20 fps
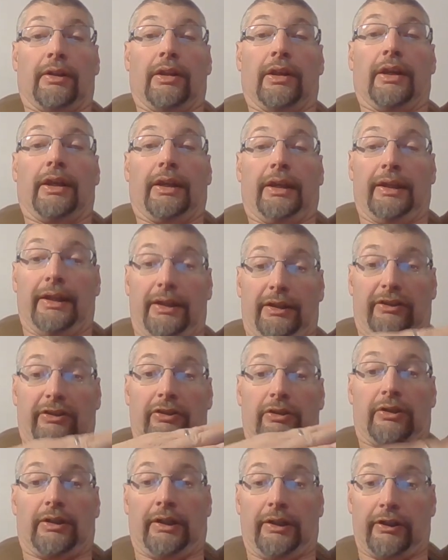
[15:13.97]
hit
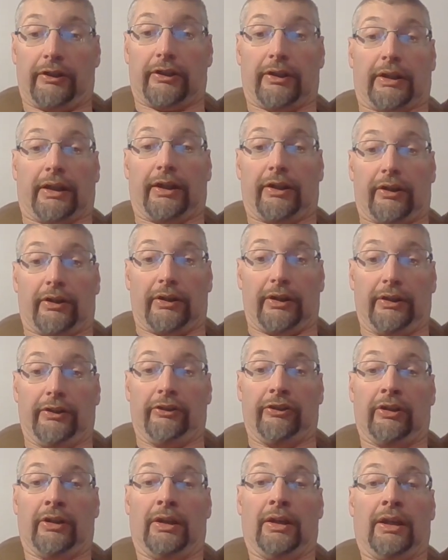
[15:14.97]
your
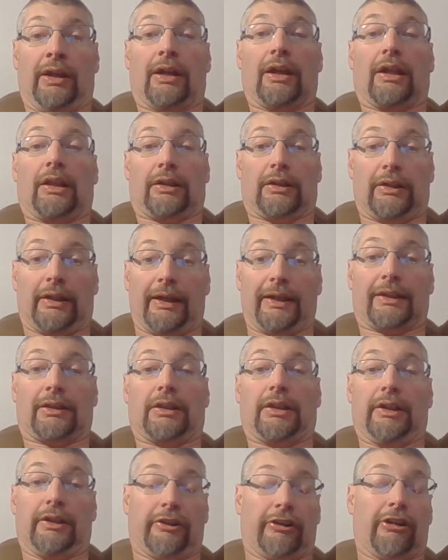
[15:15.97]
undercarriage,
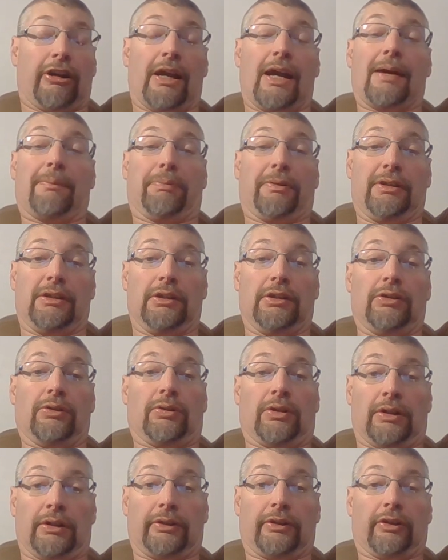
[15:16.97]
likely trapping you
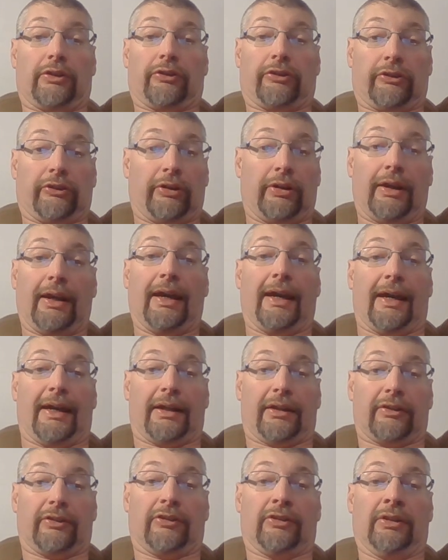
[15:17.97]
on those
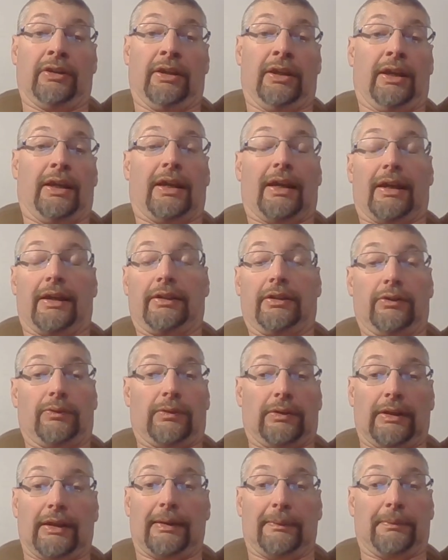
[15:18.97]
tracks, and you will
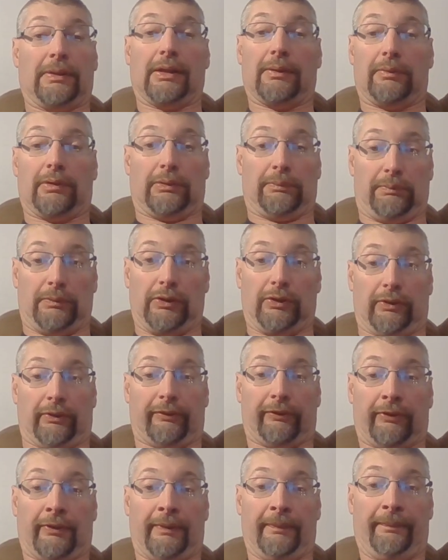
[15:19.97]
not be able to move.
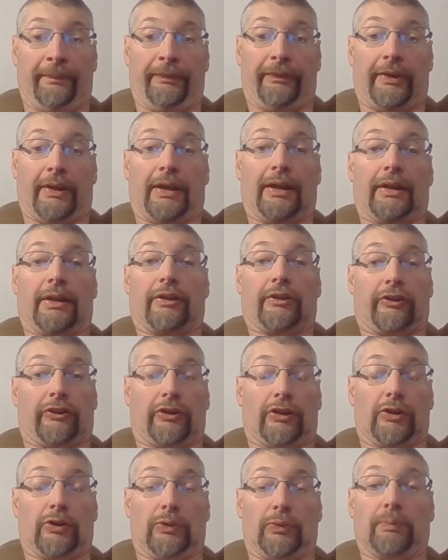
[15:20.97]

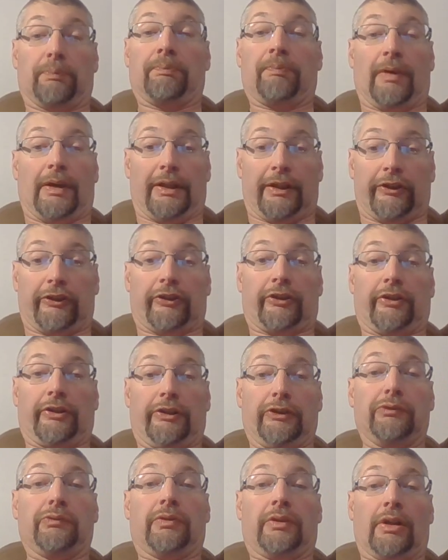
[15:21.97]
So make sure
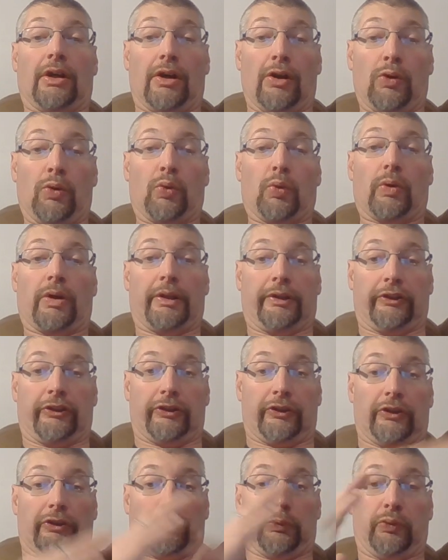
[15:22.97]
you know what
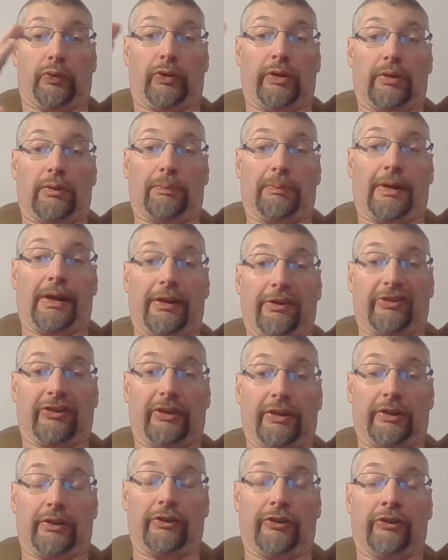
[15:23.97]
your wheelbase
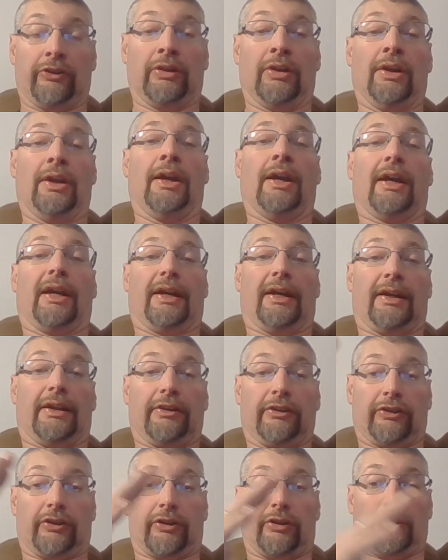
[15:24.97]
is
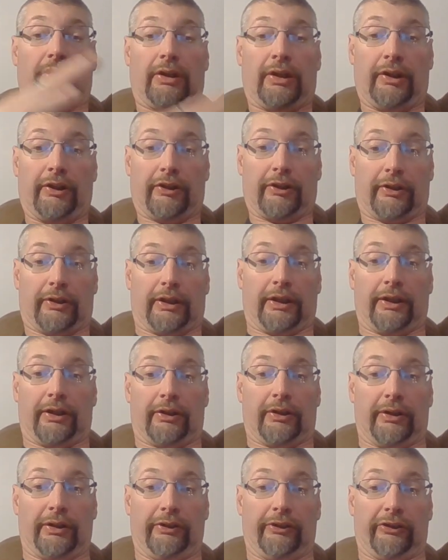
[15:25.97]
and your
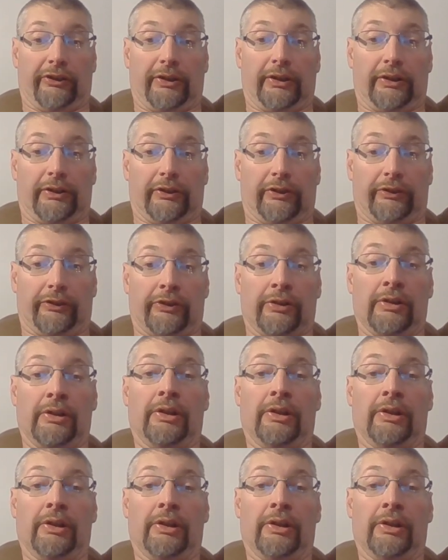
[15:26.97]
undercarriage is,